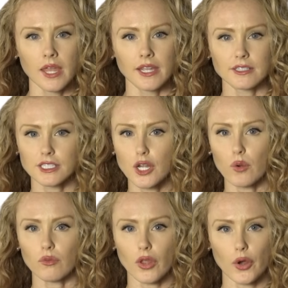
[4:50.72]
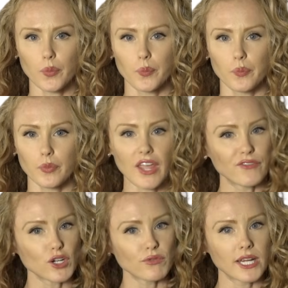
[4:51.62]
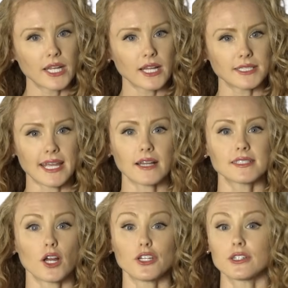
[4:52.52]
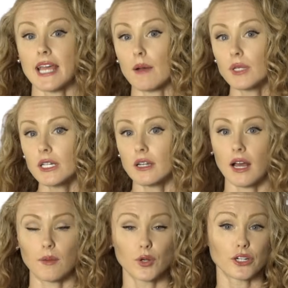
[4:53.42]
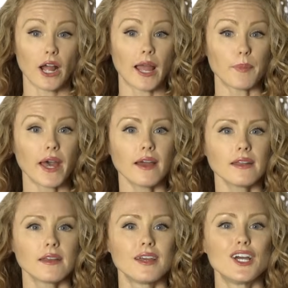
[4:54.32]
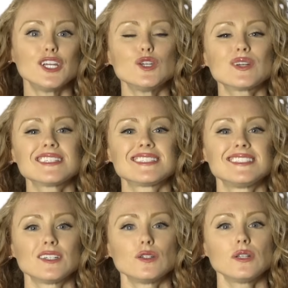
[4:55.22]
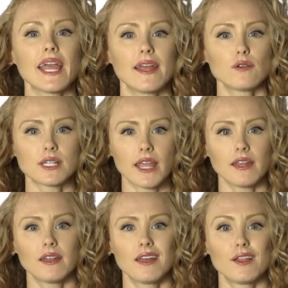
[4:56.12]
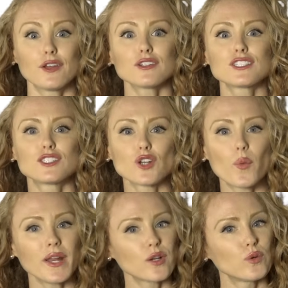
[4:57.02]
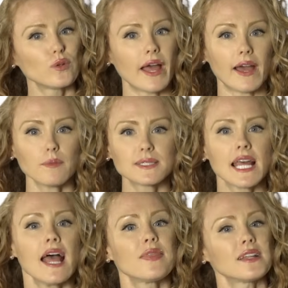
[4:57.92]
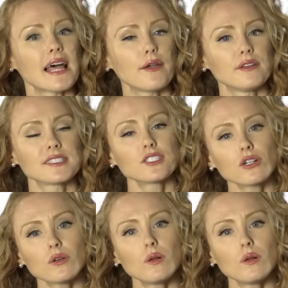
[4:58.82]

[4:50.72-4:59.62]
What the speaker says: Here's a note though. If you're reading a text on your tablet or your iPad, you can still annotate. There are so many cool apps that allow you to circle,